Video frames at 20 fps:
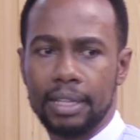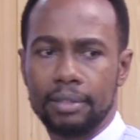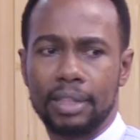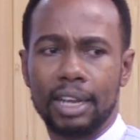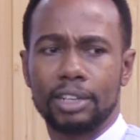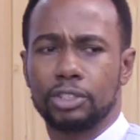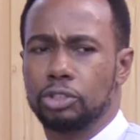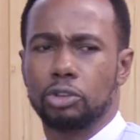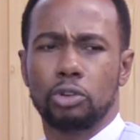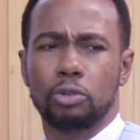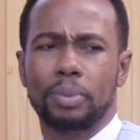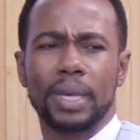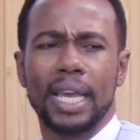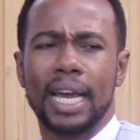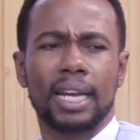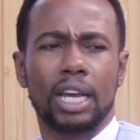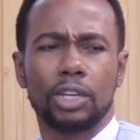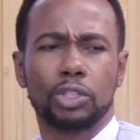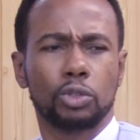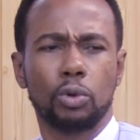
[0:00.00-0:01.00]
that should be
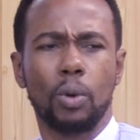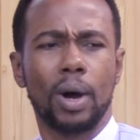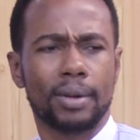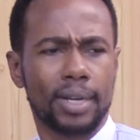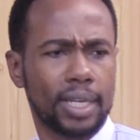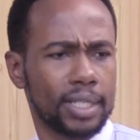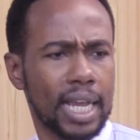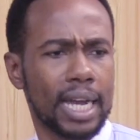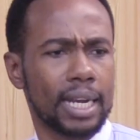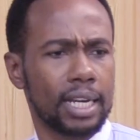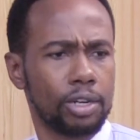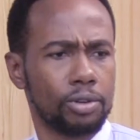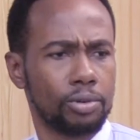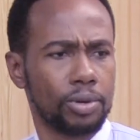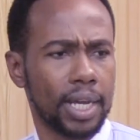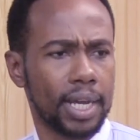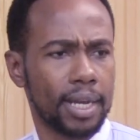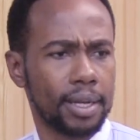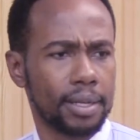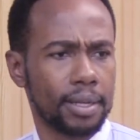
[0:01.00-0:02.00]
an assurance.
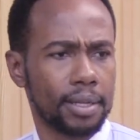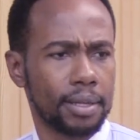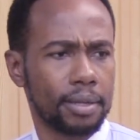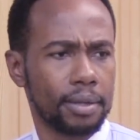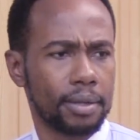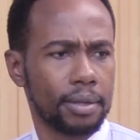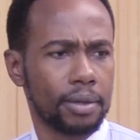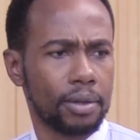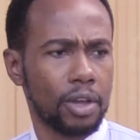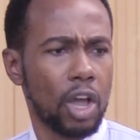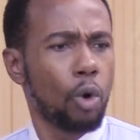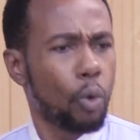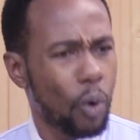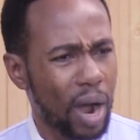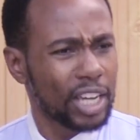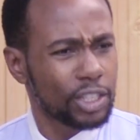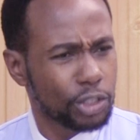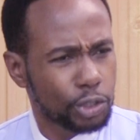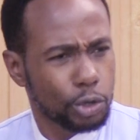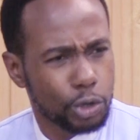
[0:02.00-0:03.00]
Hallelujah.
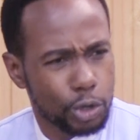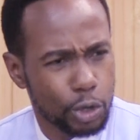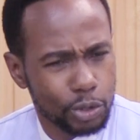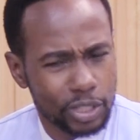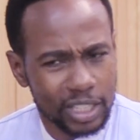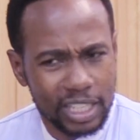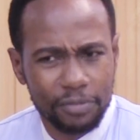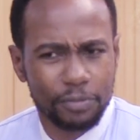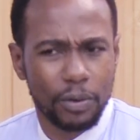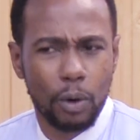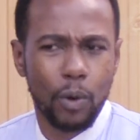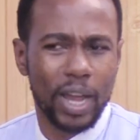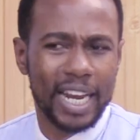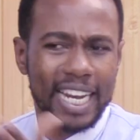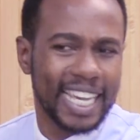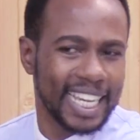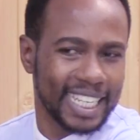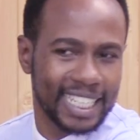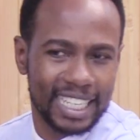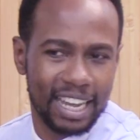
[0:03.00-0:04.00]
Why should you suffer when
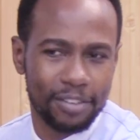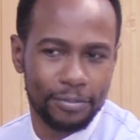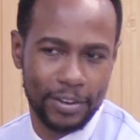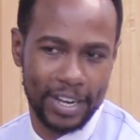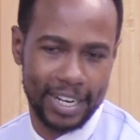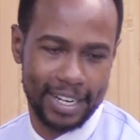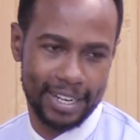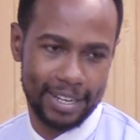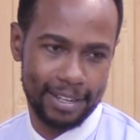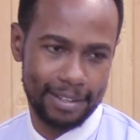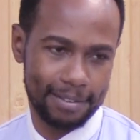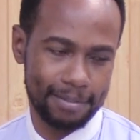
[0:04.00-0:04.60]
he suffered?